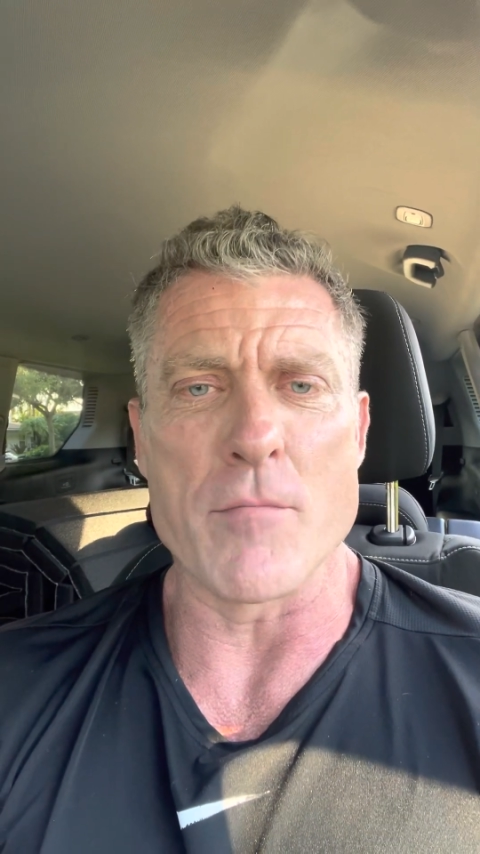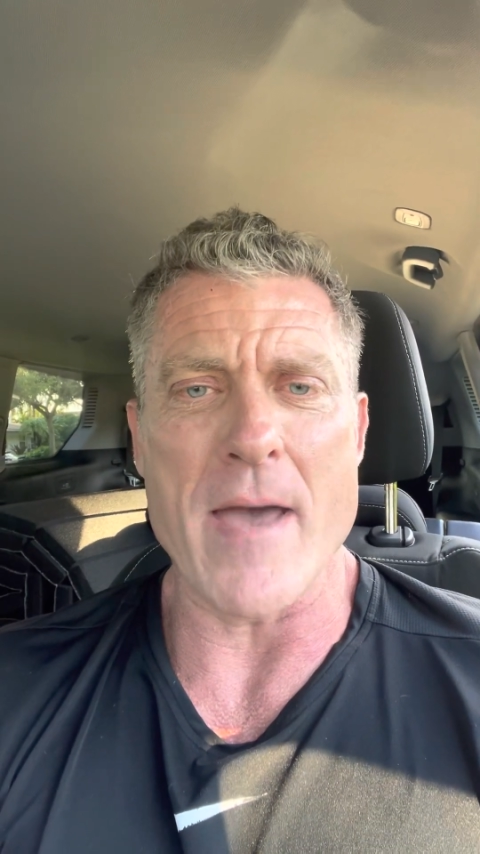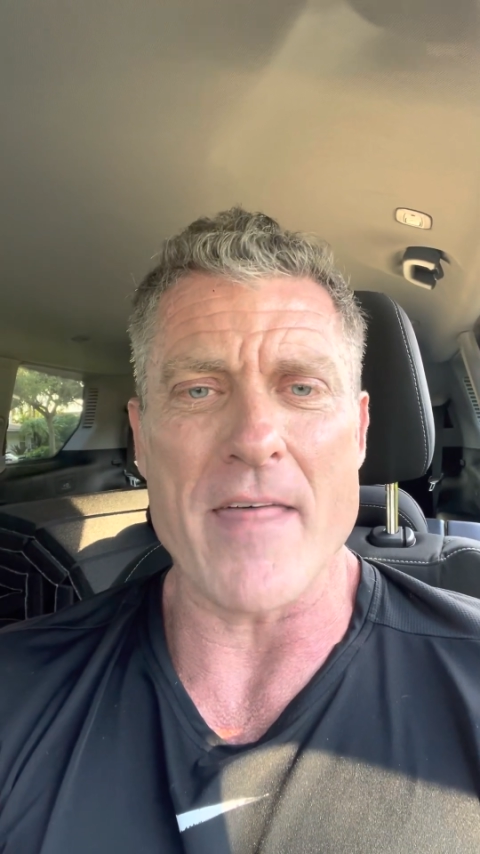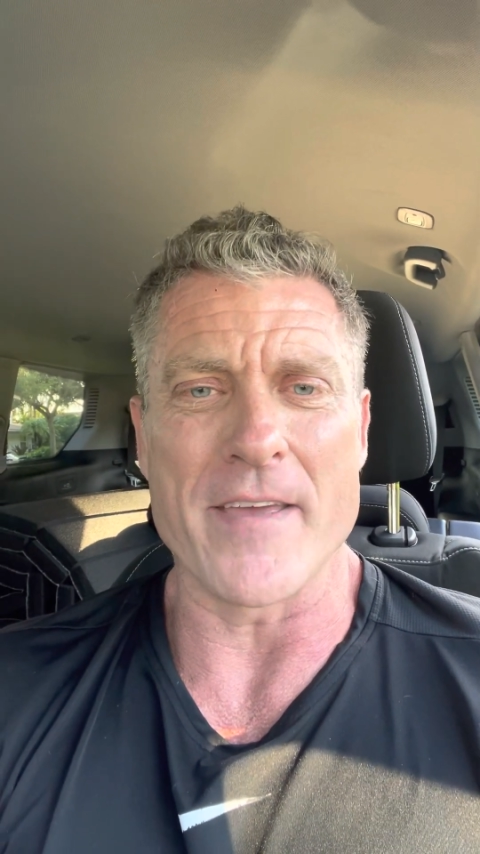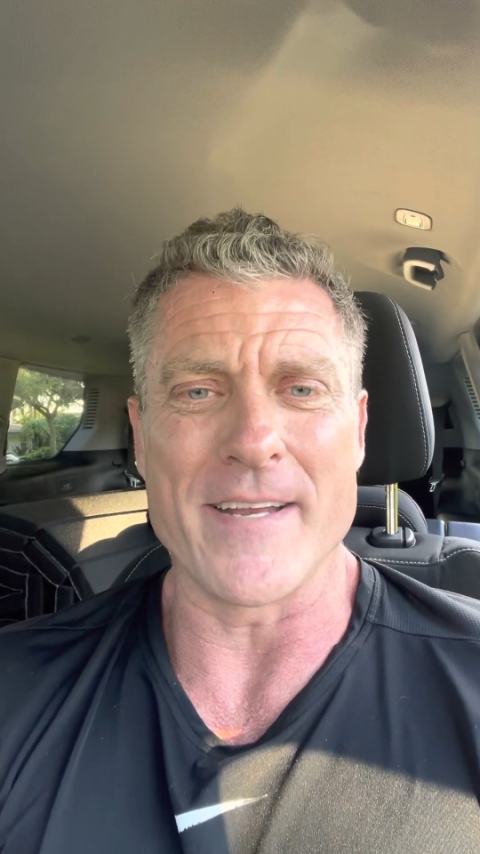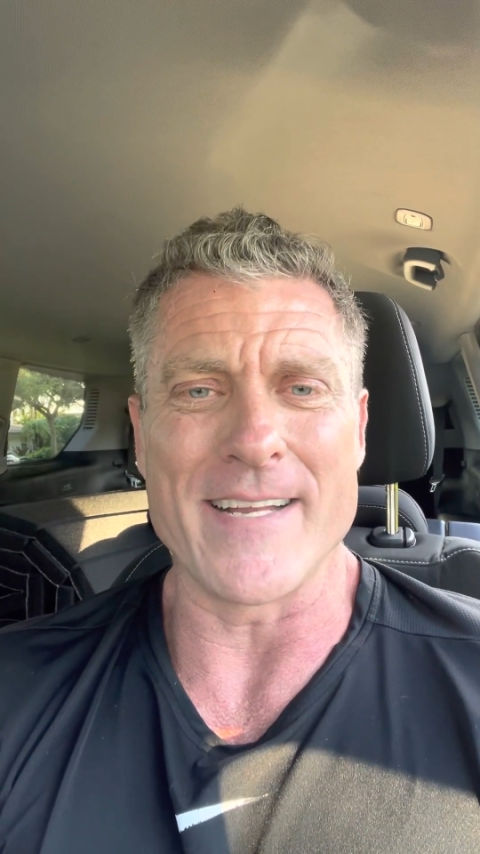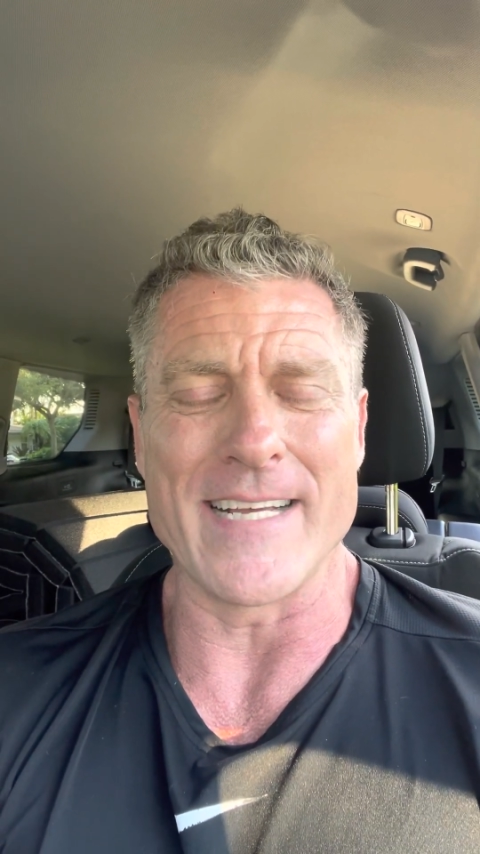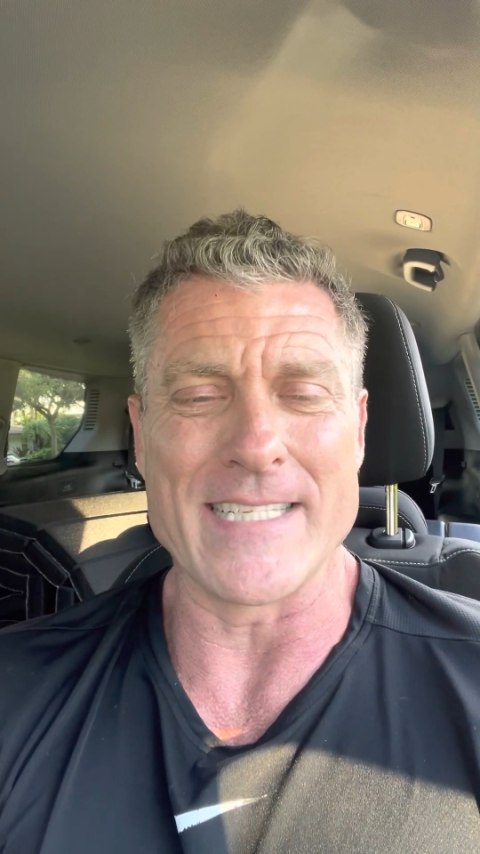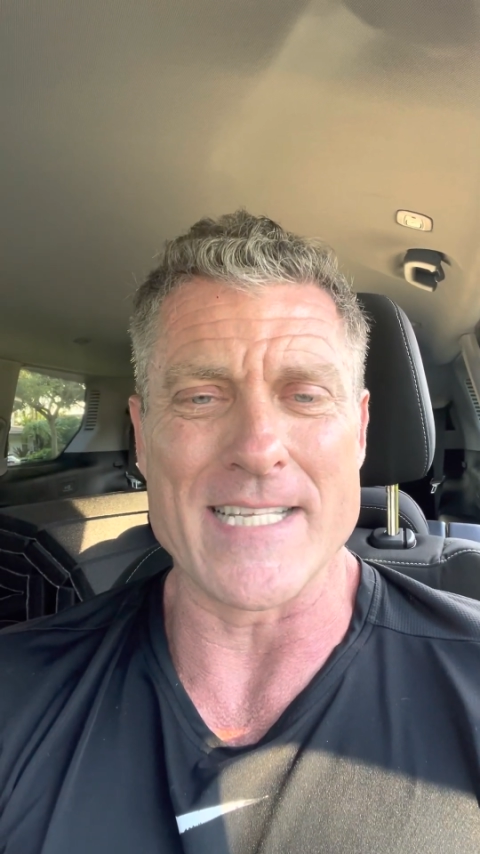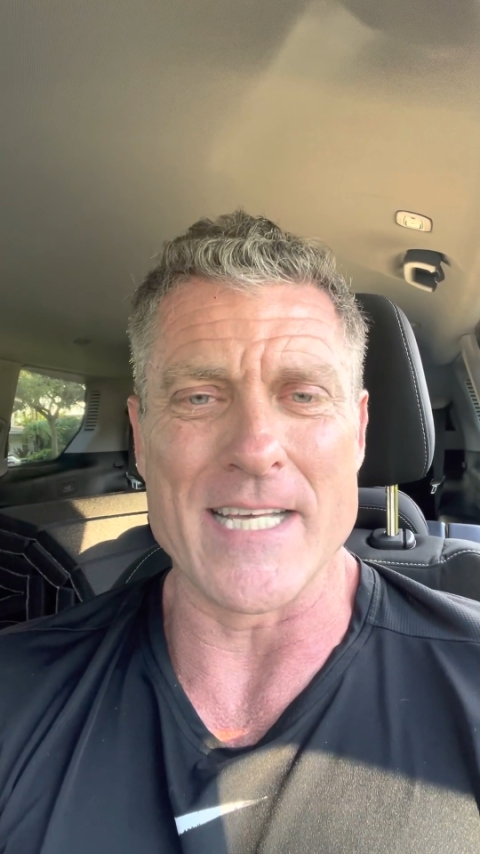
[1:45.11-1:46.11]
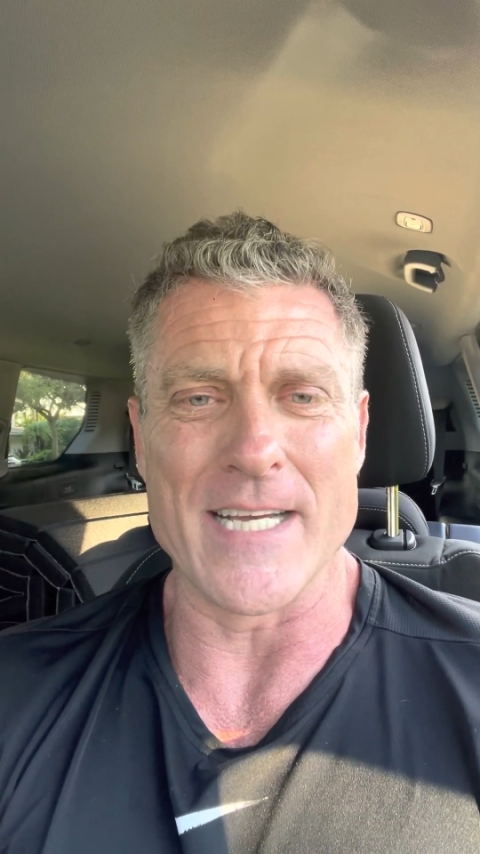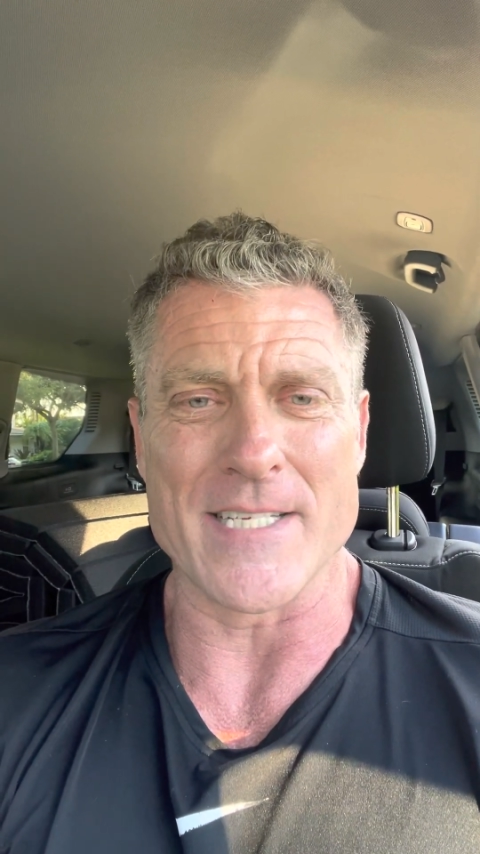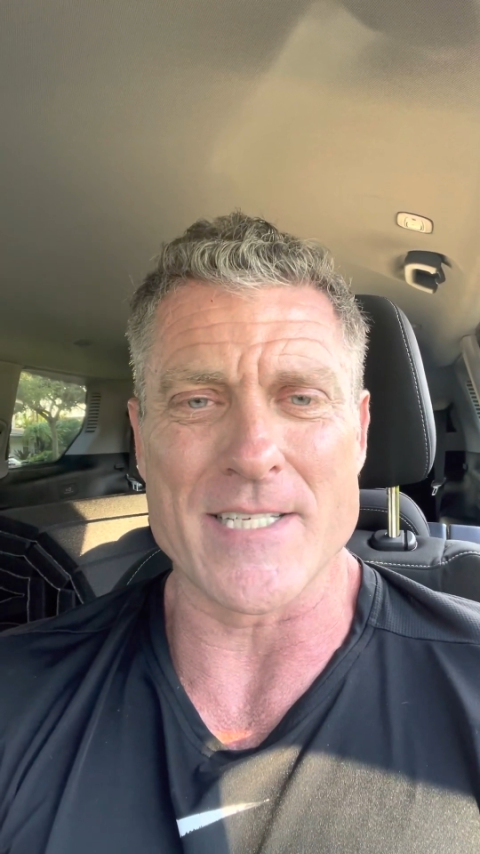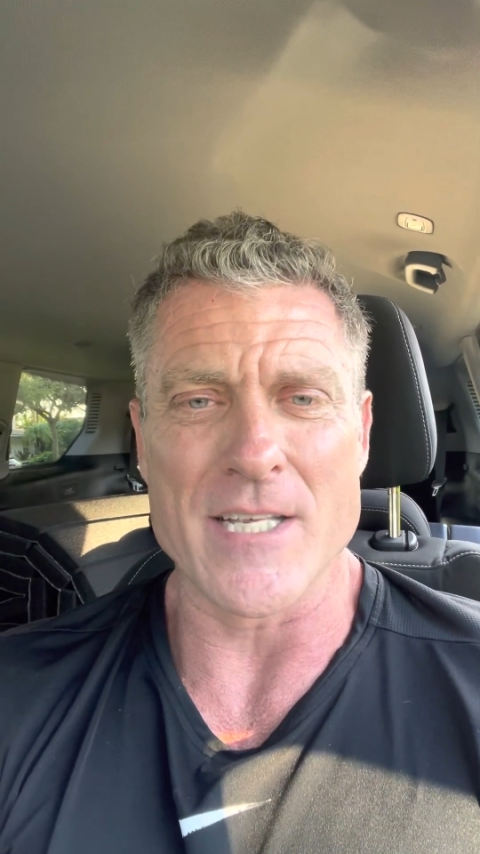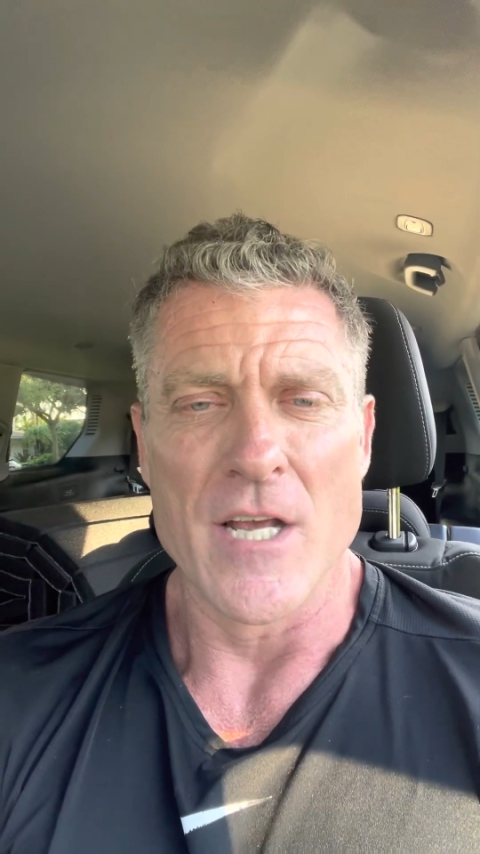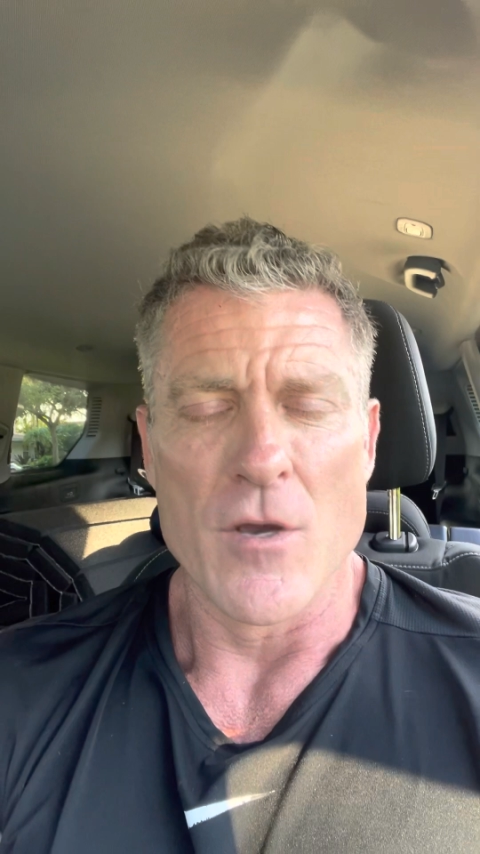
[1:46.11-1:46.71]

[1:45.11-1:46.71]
method is this.